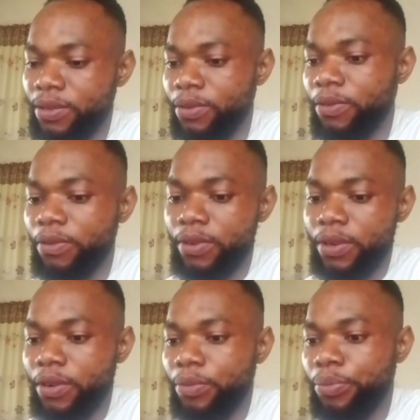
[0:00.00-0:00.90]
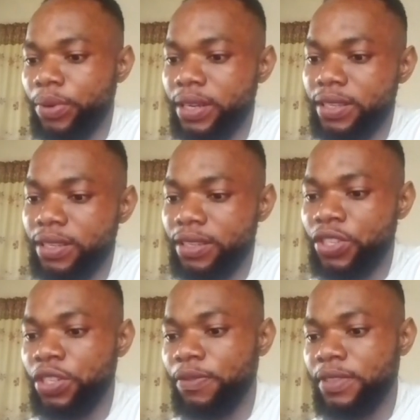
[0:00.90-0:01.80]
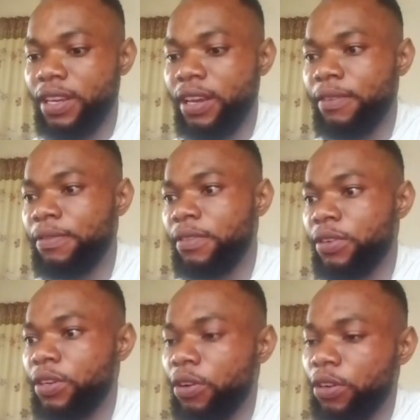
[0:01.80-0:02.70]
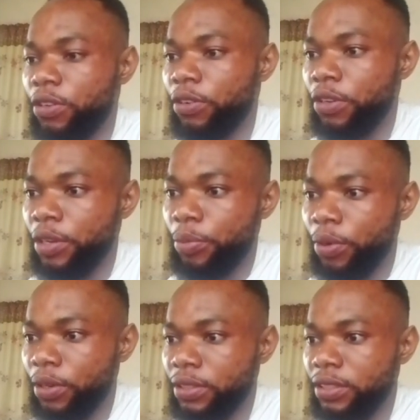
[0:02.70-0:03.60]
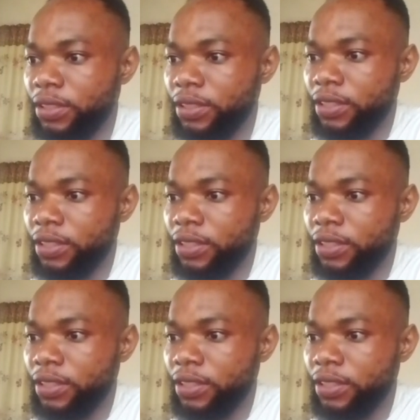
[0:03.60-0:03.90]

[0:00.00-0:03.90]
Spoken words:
So press Shift F3 on your keyboard.